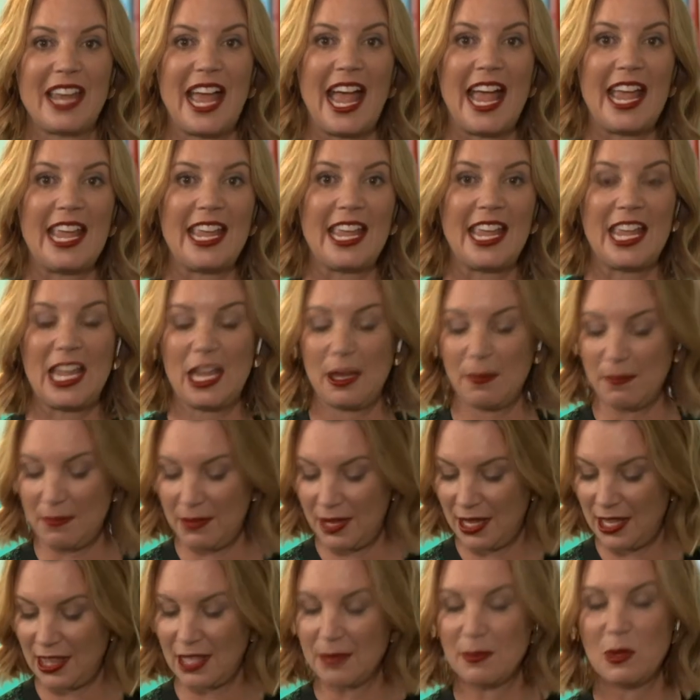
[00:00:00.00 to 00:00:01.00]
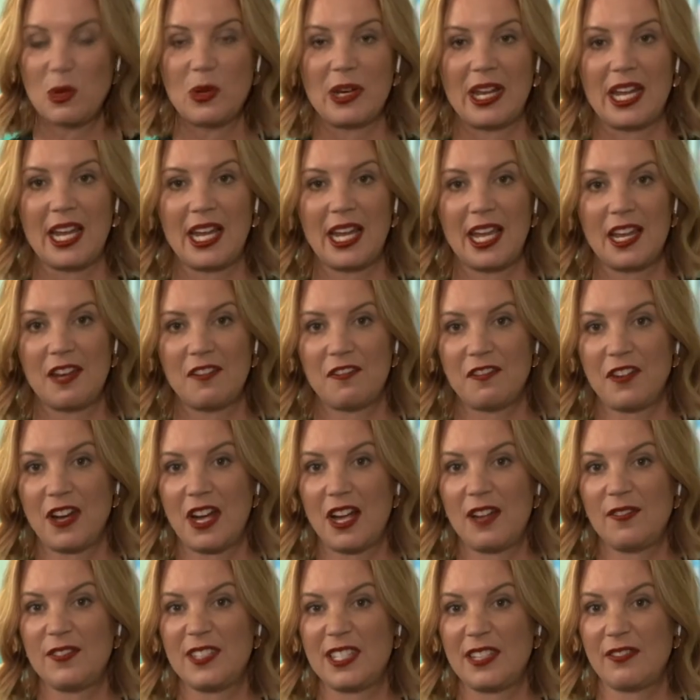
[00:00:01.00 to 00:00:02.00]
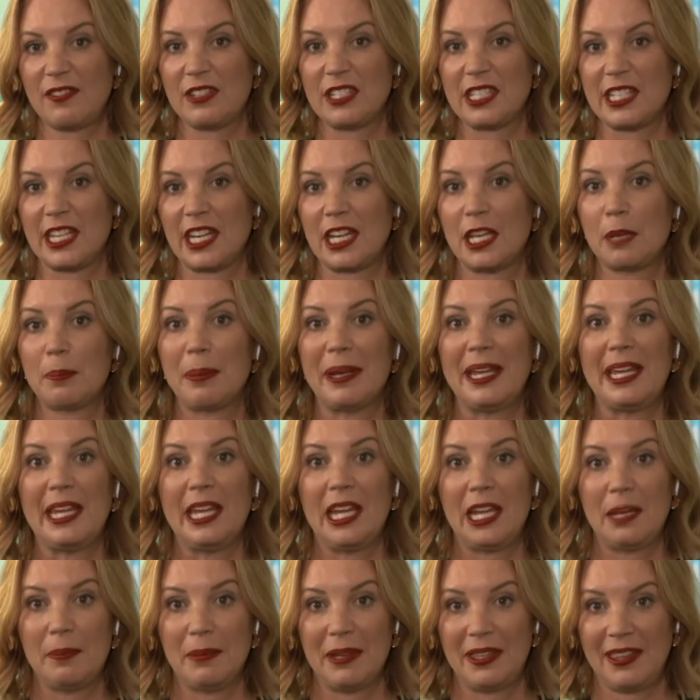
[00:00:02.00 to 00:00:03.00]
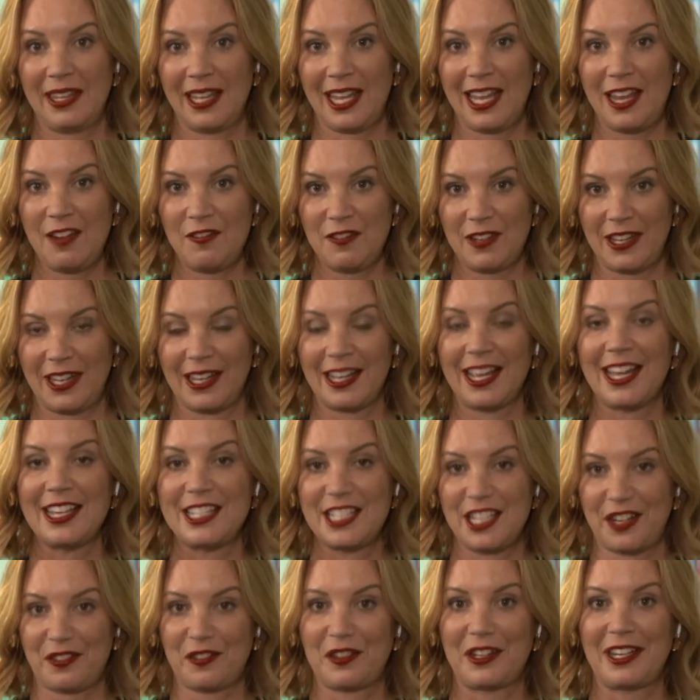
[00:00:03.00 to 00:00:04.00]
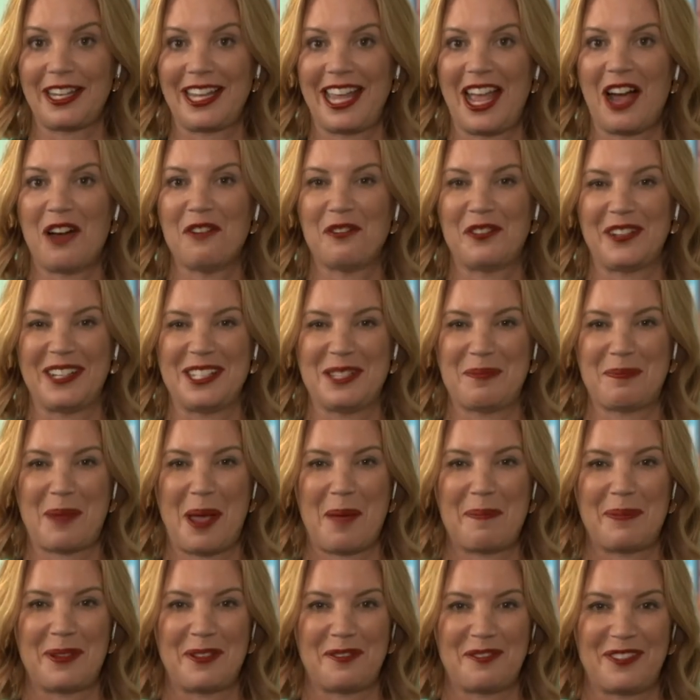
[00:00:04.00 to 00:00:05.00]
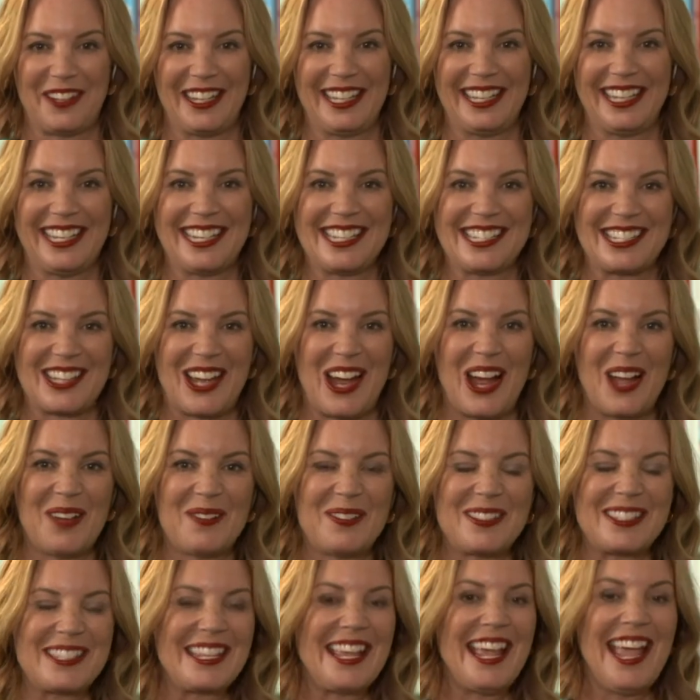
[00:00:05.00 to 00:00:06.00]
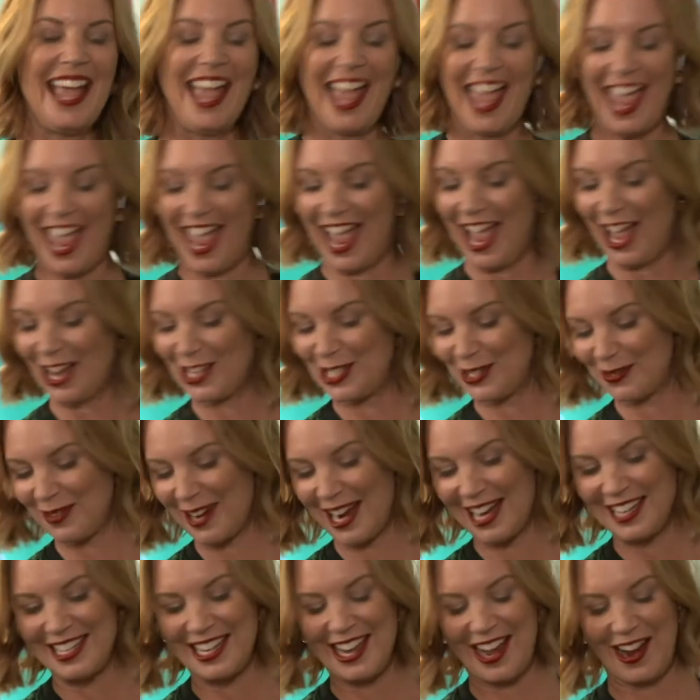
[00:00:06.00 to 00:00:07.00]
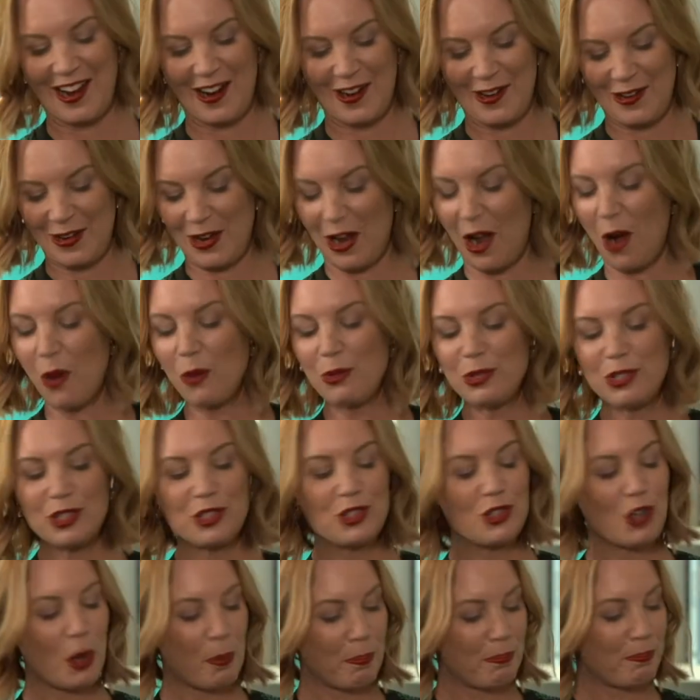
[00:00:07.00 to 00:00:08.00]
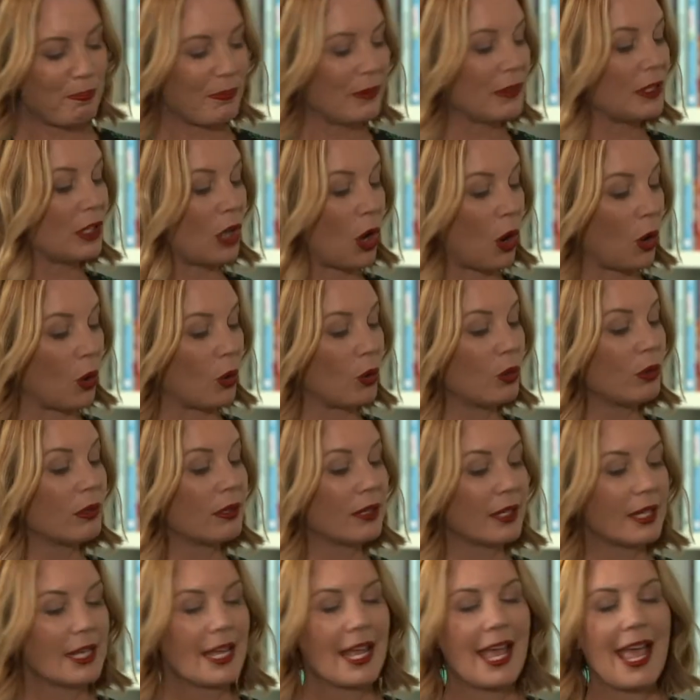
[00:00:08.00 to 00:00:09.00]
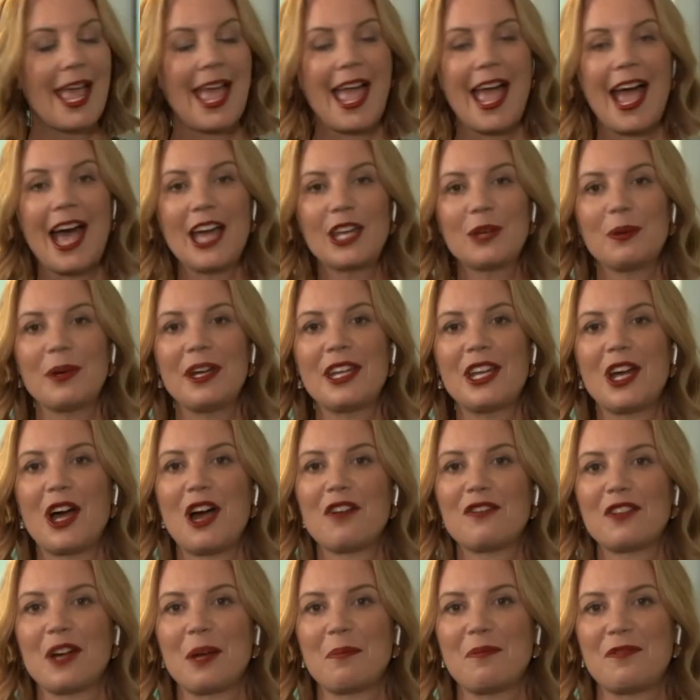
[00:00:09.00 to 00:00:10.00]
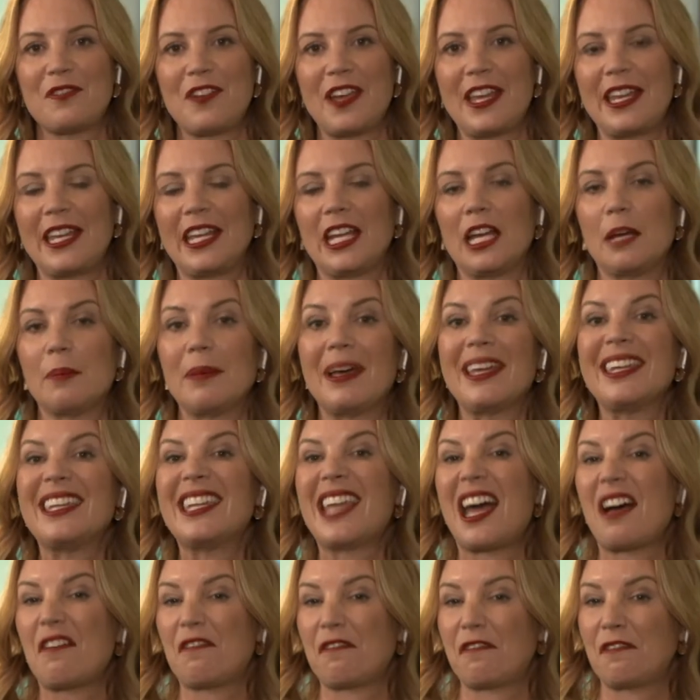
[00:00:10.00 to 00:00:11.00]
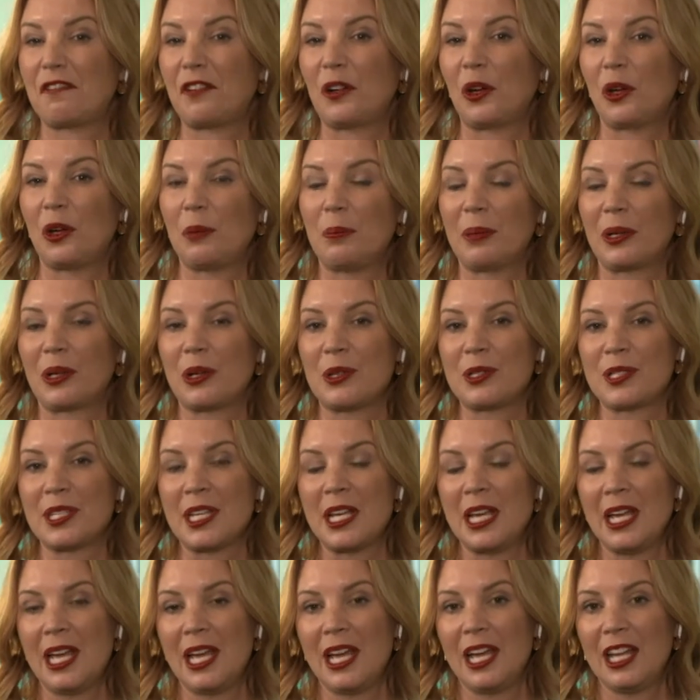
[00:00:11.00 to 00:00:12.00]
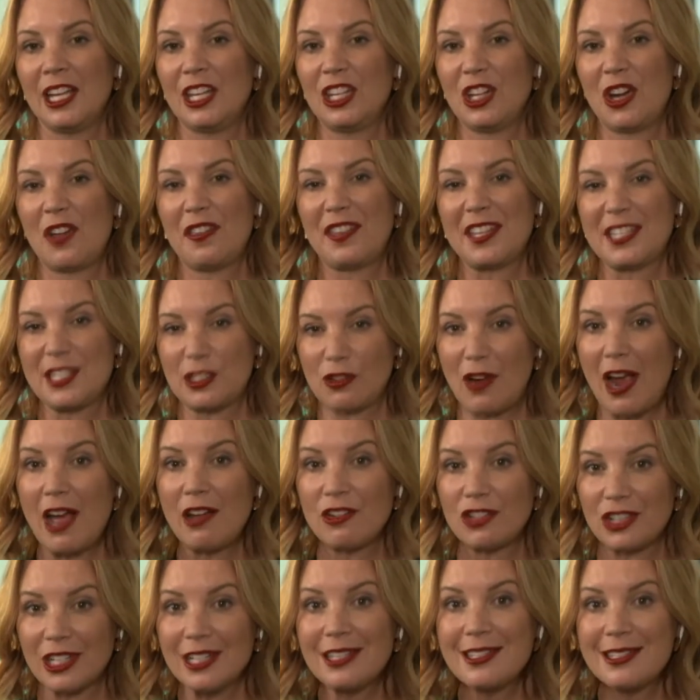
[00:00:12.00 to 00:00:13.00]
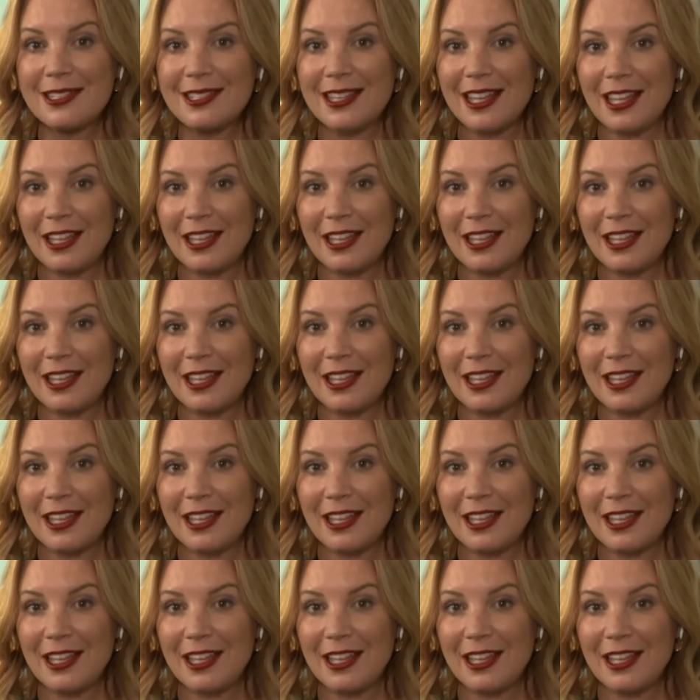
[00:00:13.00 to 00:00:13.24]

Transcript: a.m. in the morning and 5:17 p.m. in the evening are definitely Alfie's puppy feeding times. How do I know? Oh, stop. No. How do I know if I'm feeding him enough food? Because, they're scroungers,